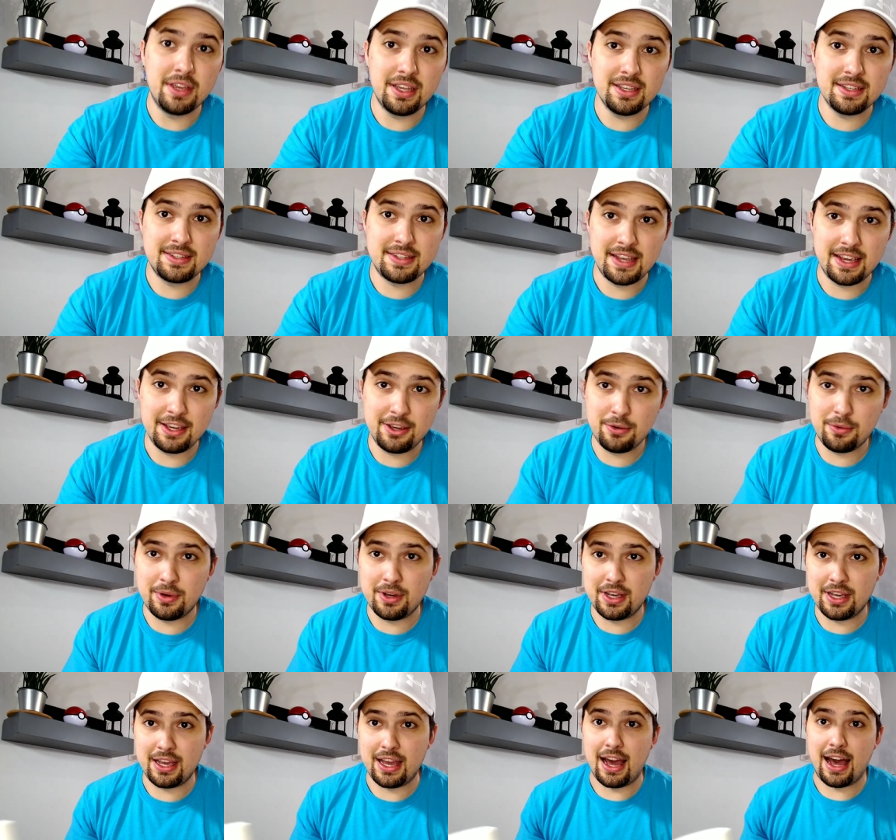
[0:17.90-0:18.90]
Biggest
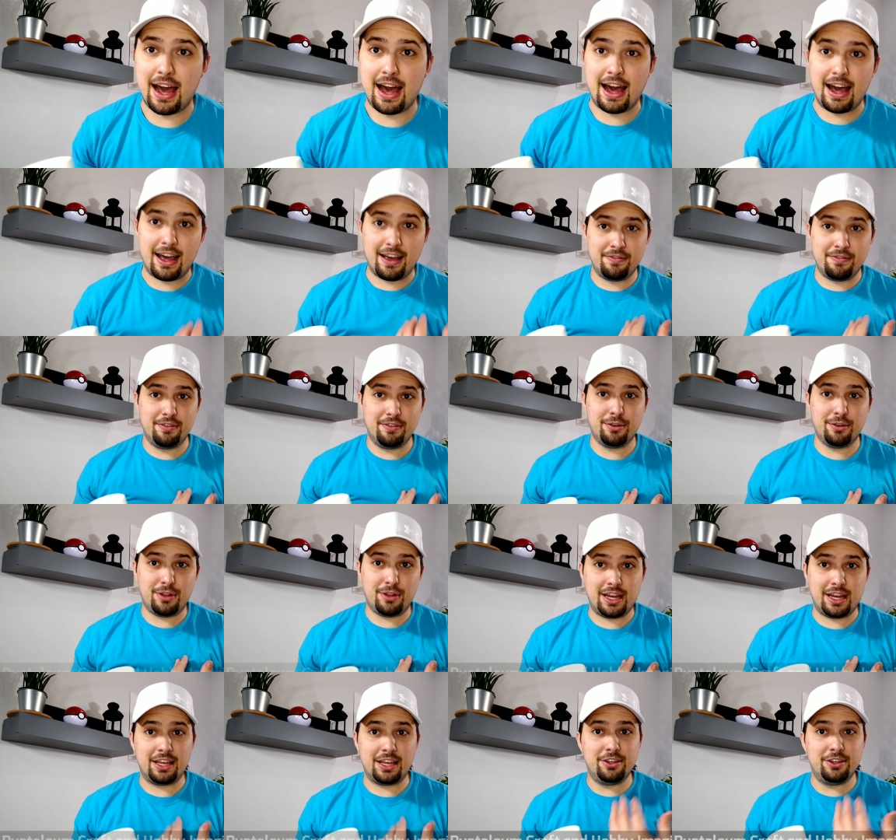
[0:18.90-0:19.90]
takeaway I feel
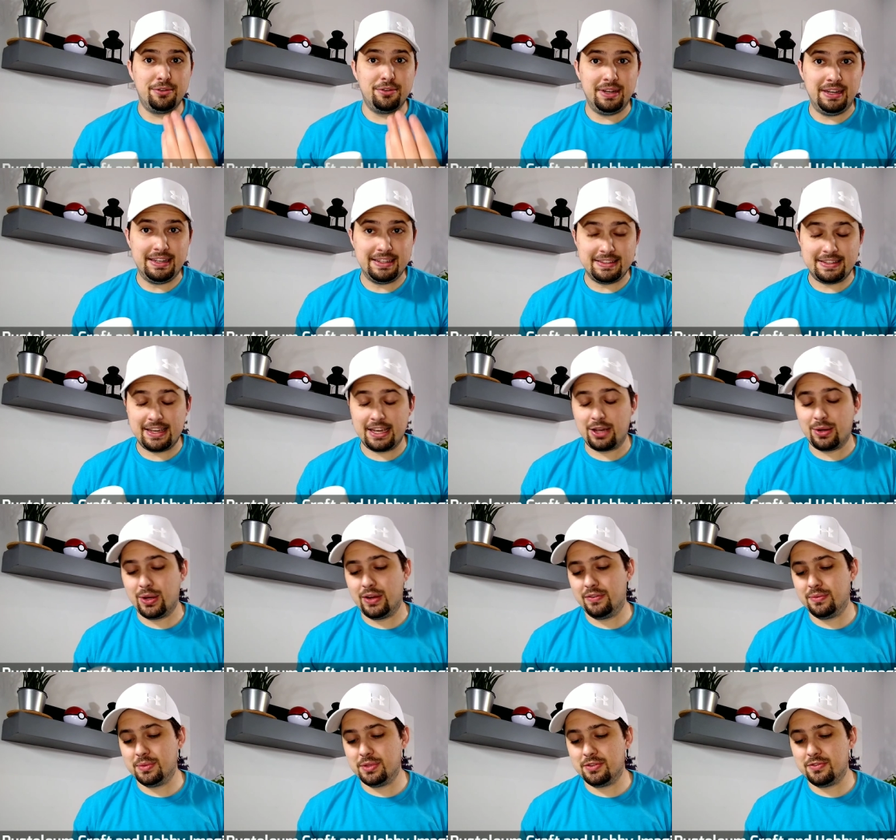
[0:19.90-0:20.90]
like you need to take
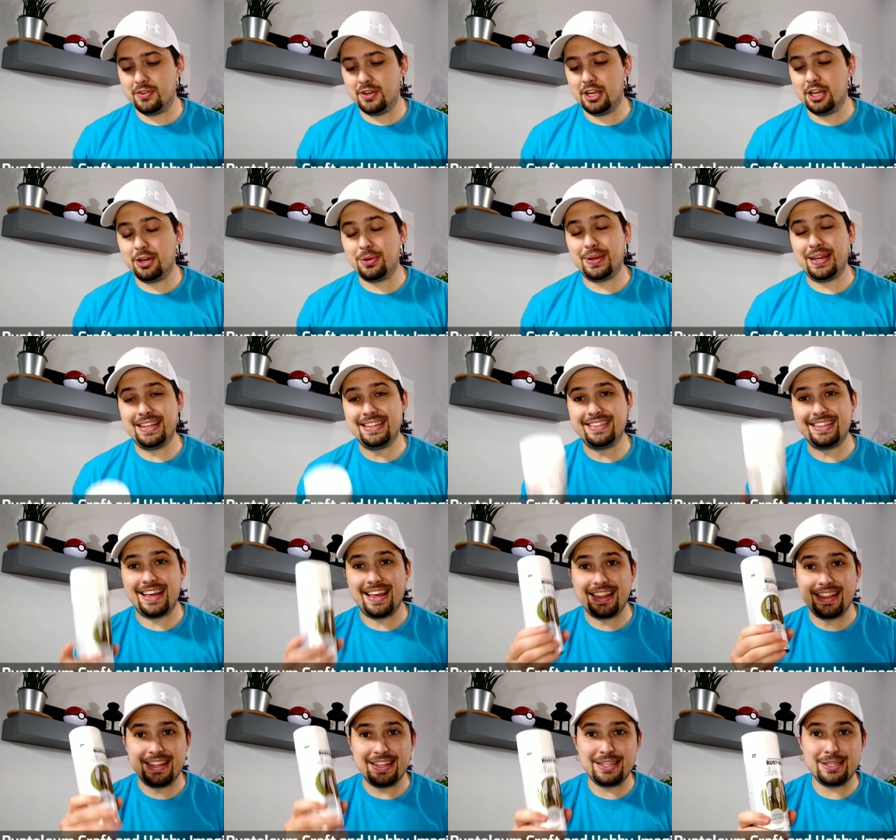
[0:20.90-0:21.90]
away from this video is
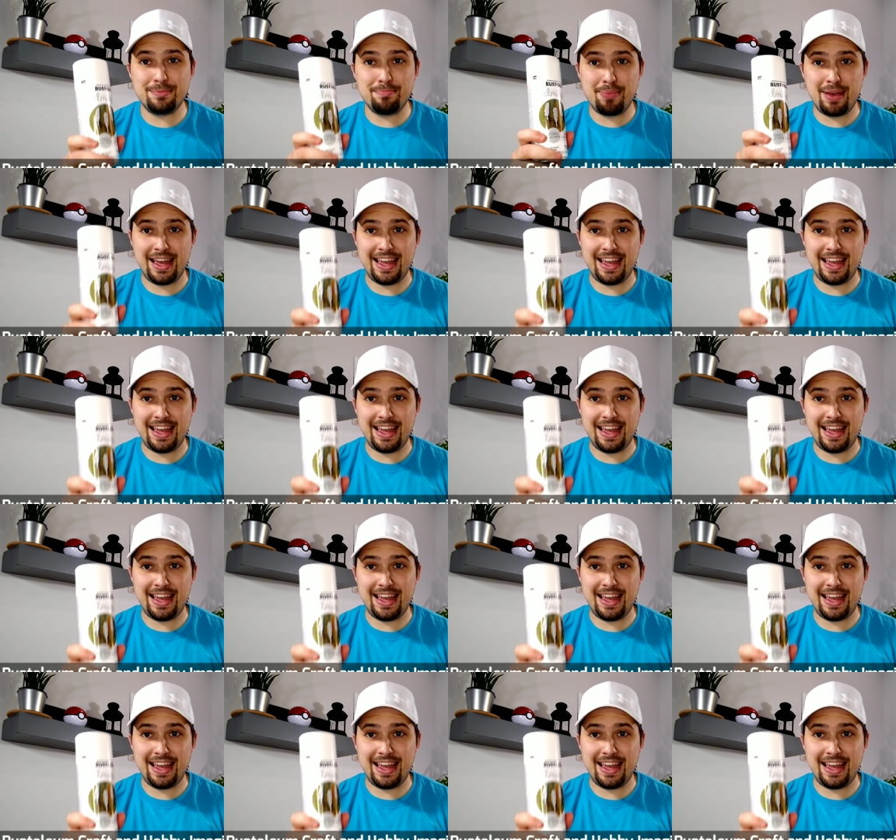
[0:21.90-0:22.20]
that this